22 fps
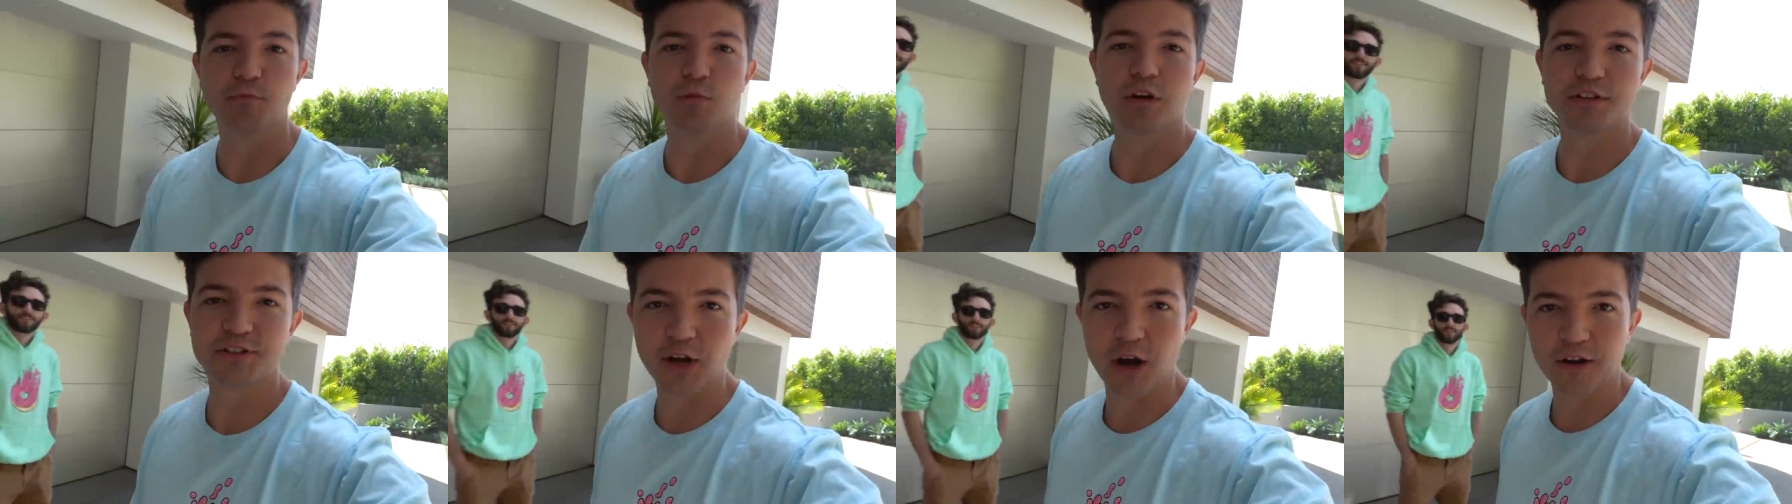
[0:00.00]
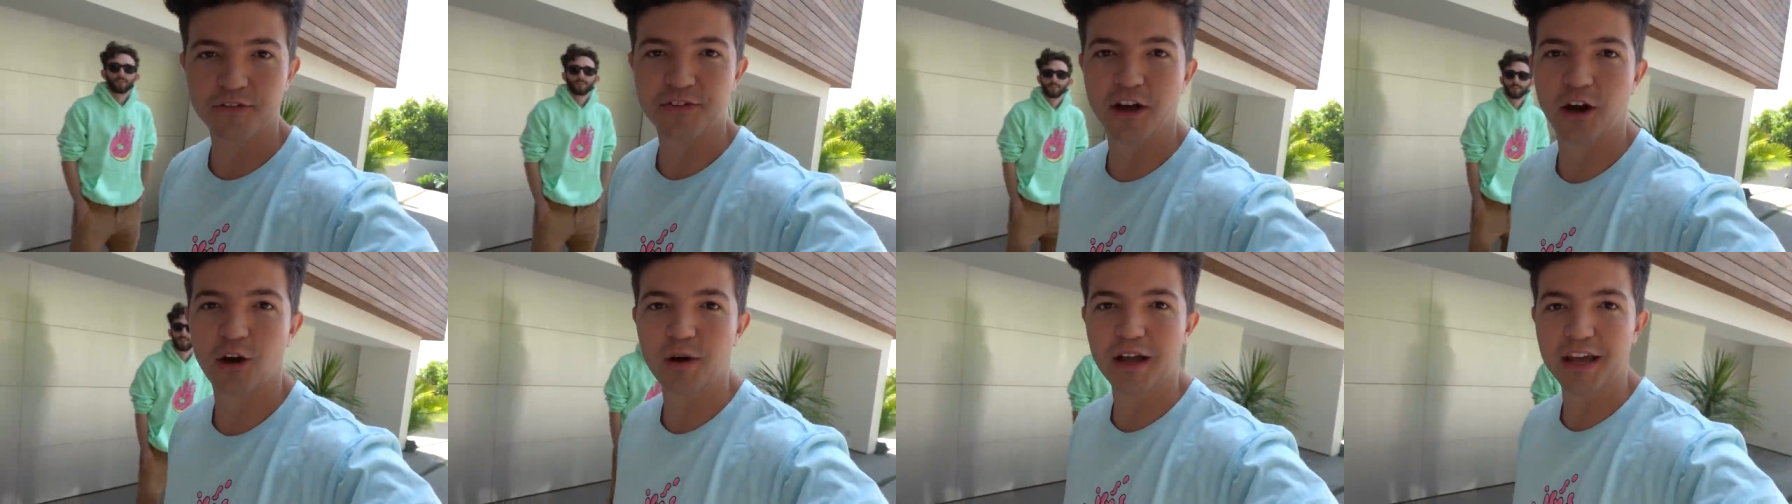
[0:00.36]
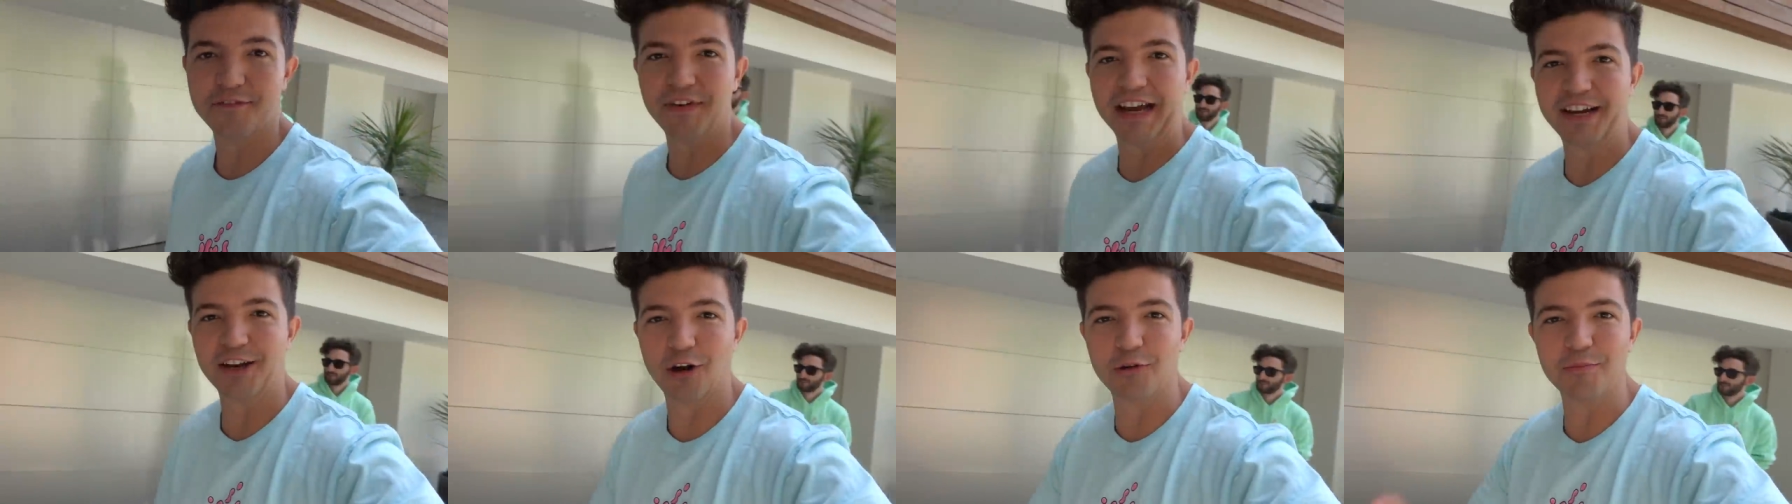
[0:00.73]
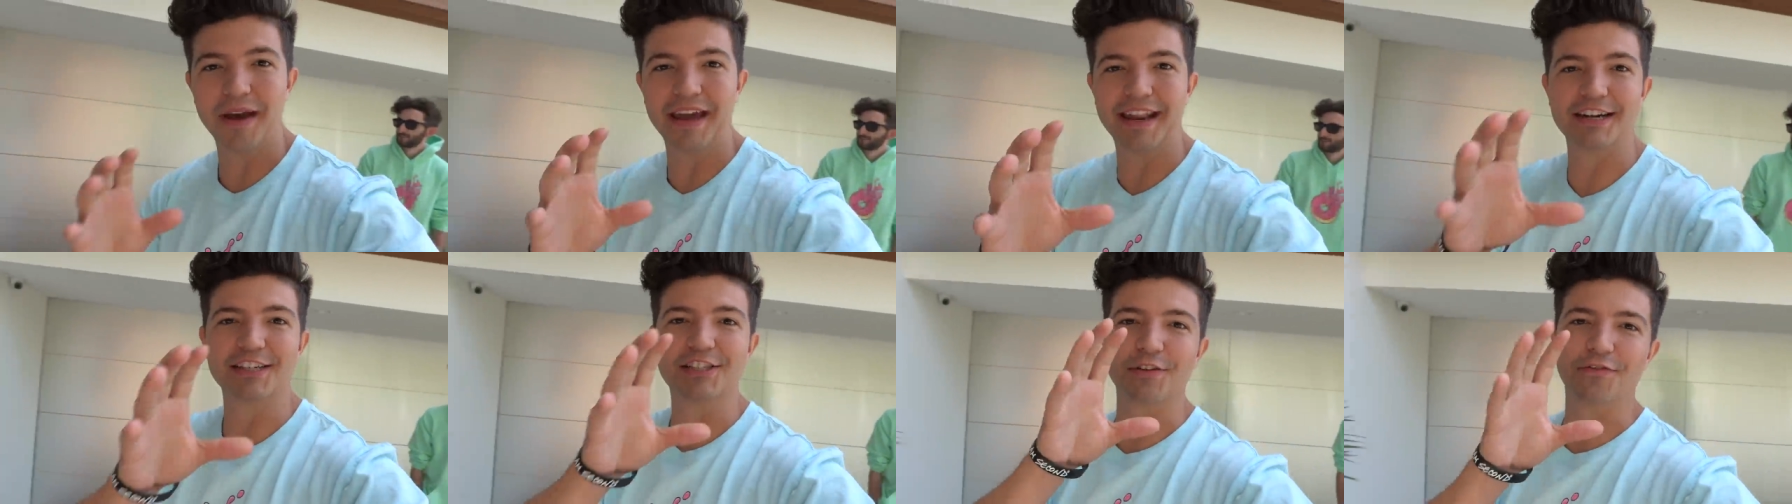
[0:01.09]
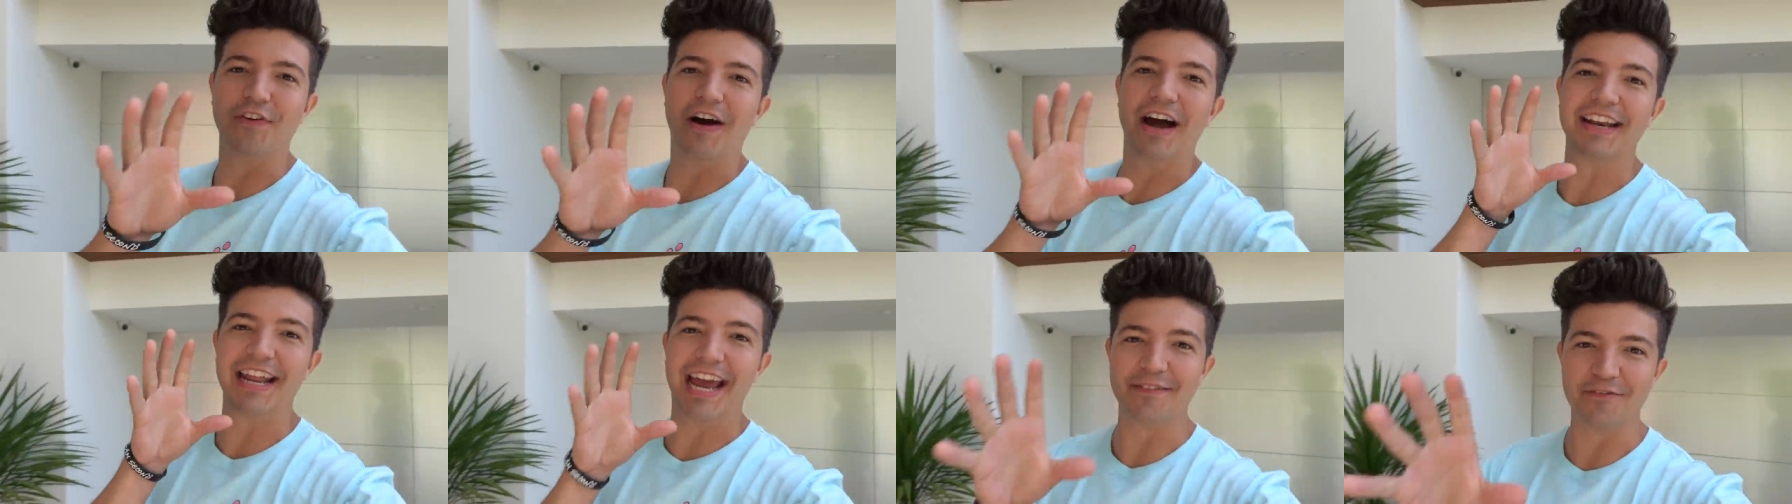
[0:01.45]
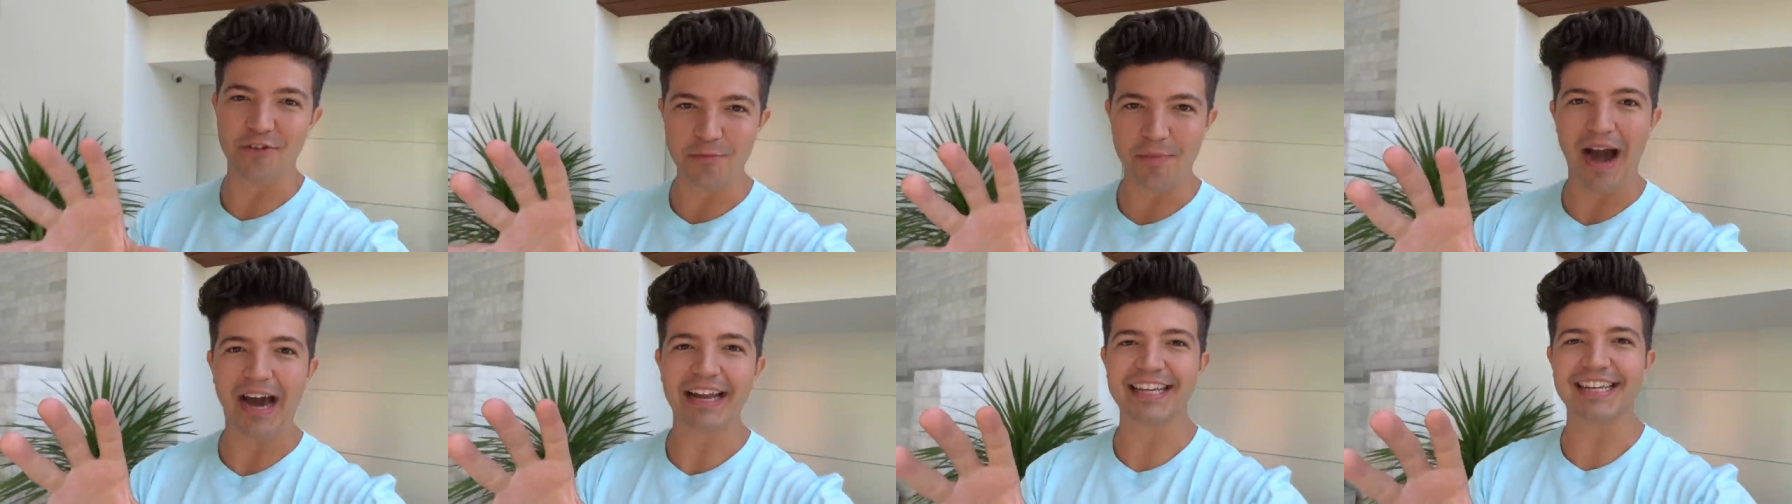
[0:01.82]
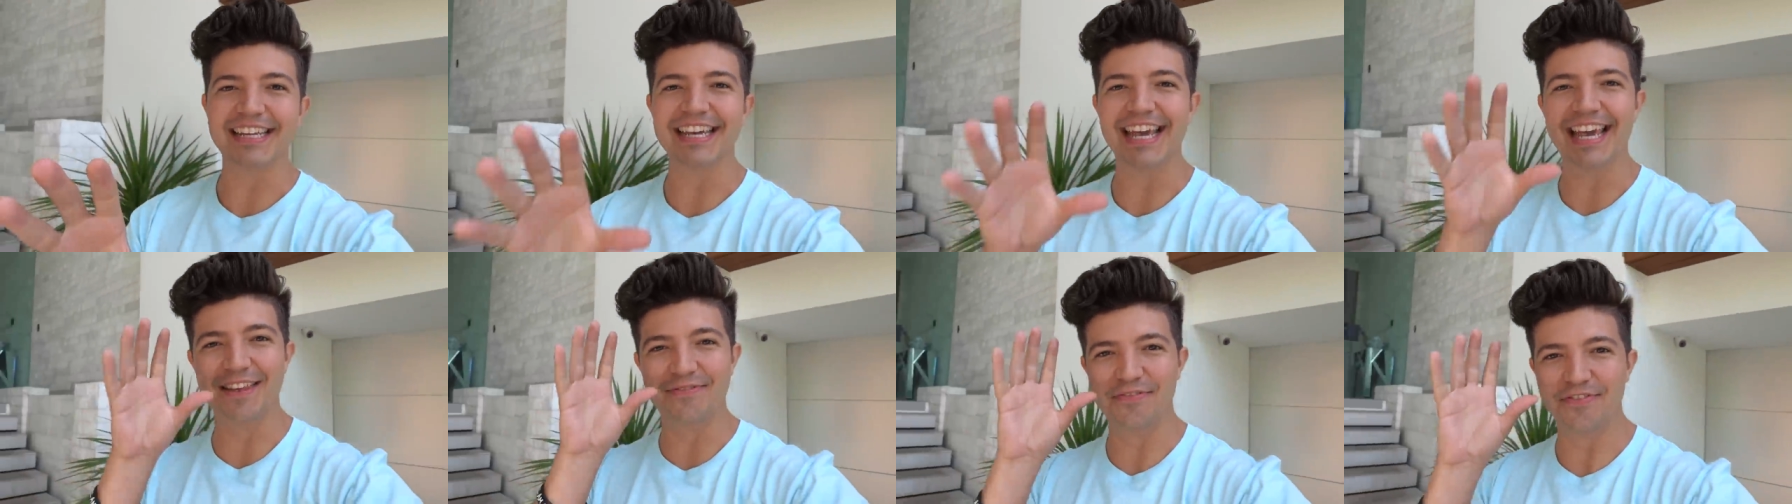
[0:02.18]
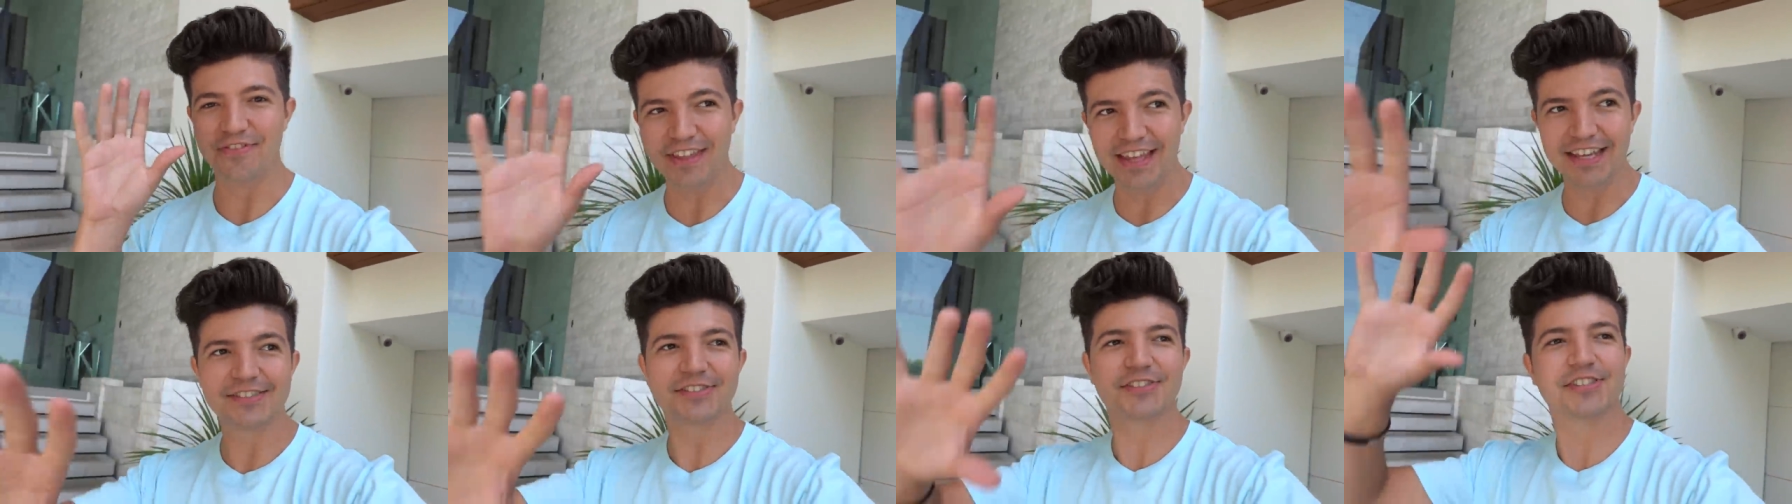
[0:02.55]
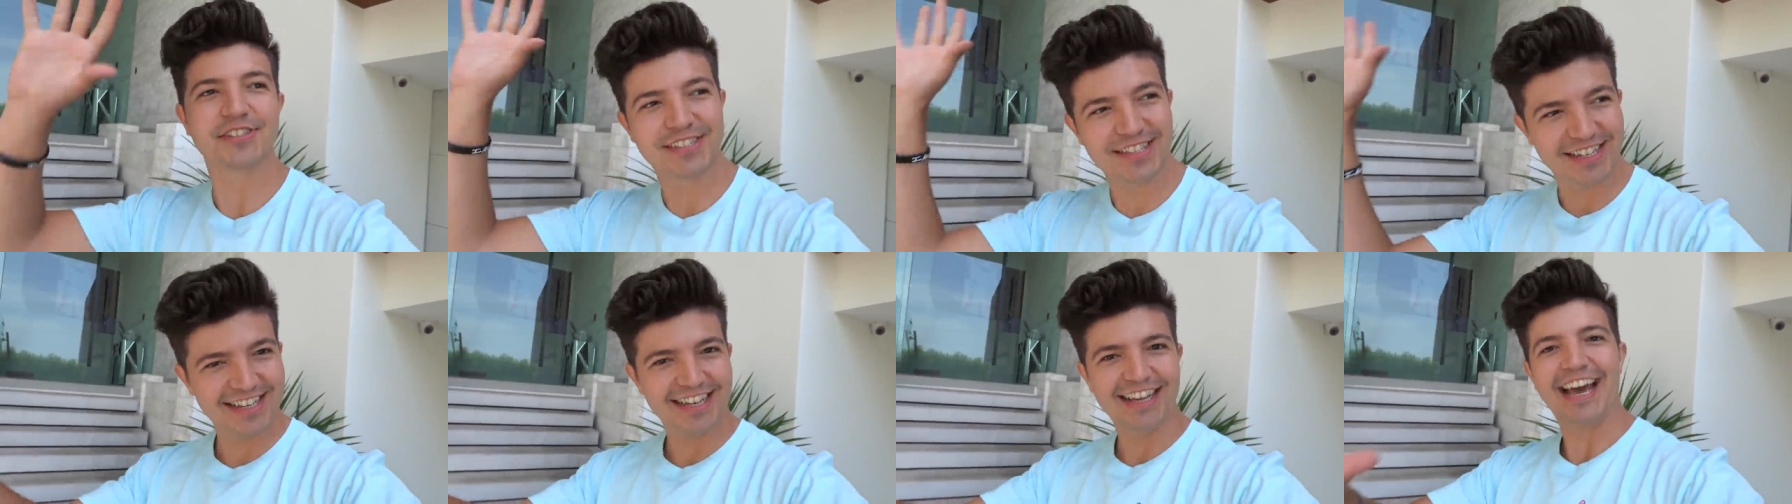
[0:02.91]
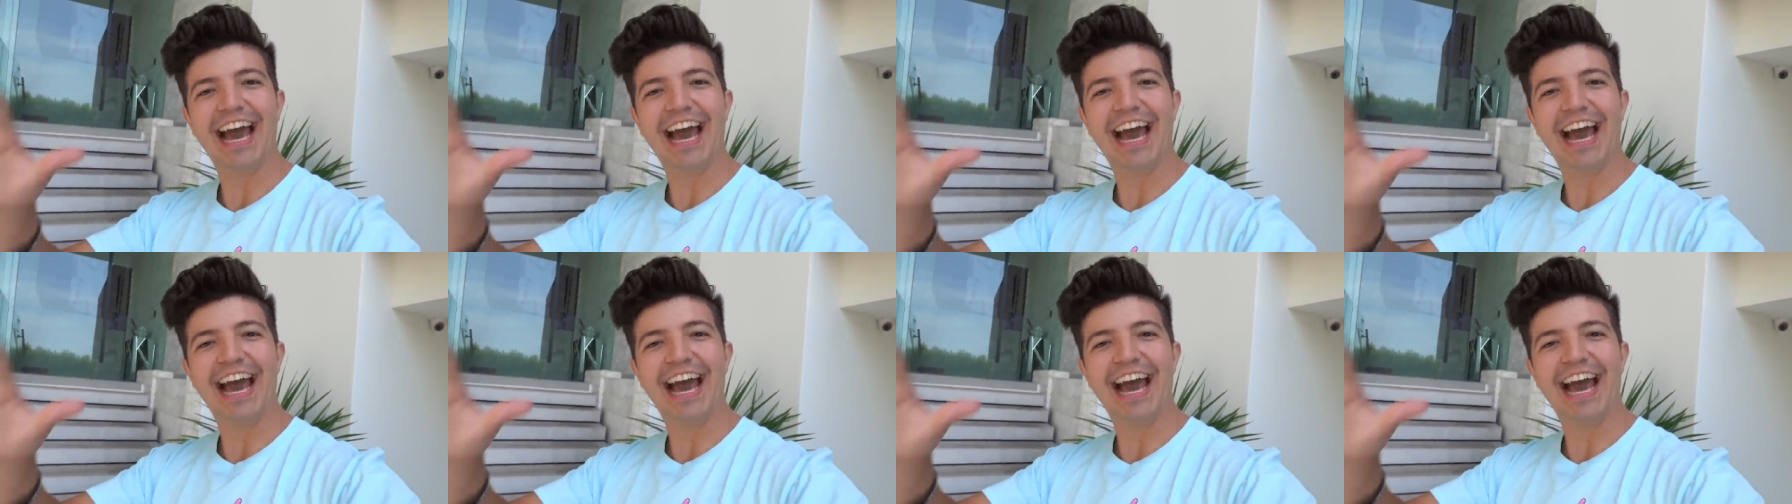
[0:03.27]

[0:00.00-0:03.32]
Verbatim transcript: Real talk though, if I don't manage to find everybody in this